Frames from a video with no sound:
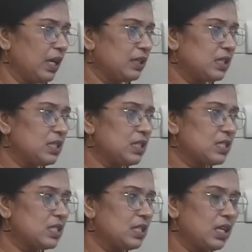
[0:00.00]
And this is the
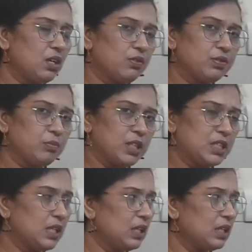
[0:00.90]
scenario of a
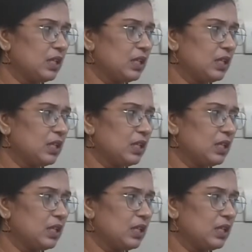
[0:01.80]
meeting.